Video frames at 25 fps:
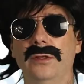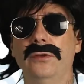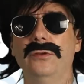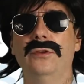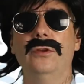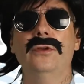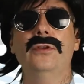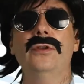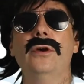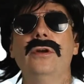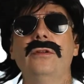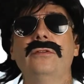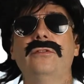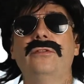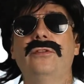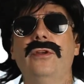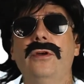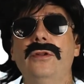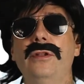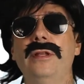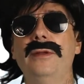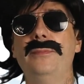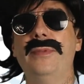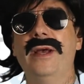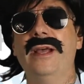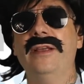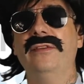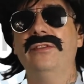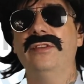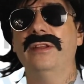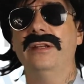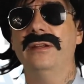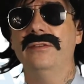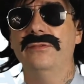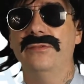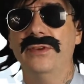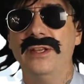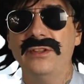Do not solely base an
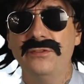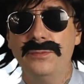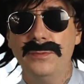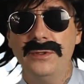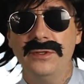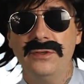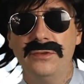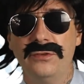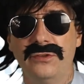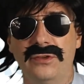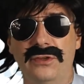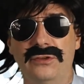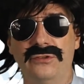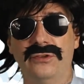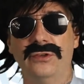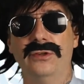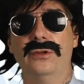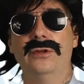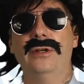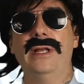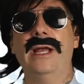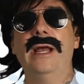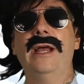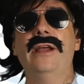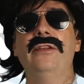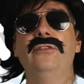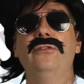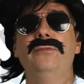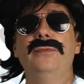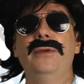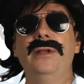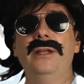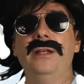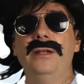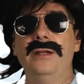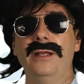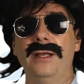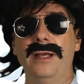investment decision on a
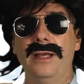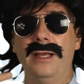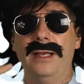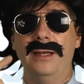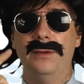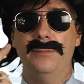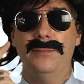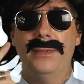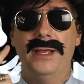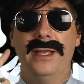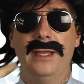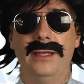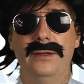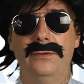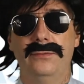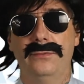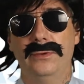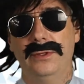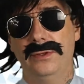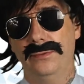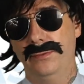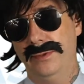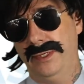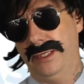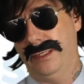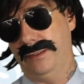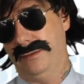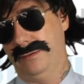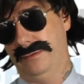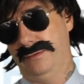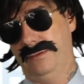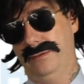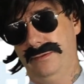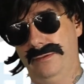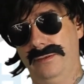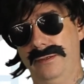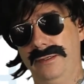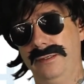has-been and a man with a wig,
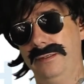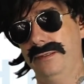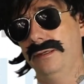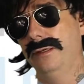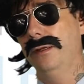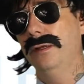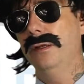alright?